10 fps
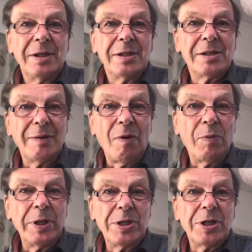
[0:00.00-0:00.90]
some
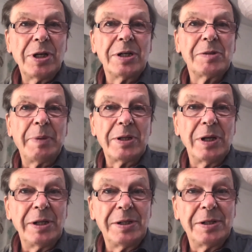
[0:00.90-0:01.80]
of which are
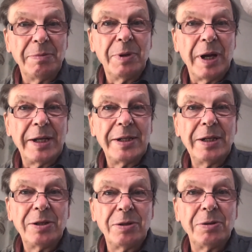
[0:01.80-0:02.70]
specially
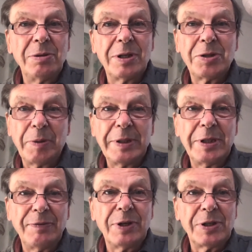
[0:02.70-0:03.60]
stimulating to a
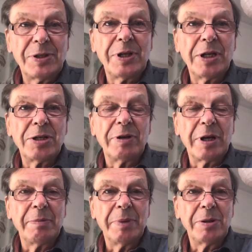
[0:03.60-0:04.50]
21st
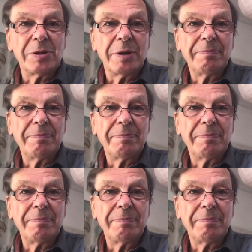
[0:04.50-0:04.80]
century composer.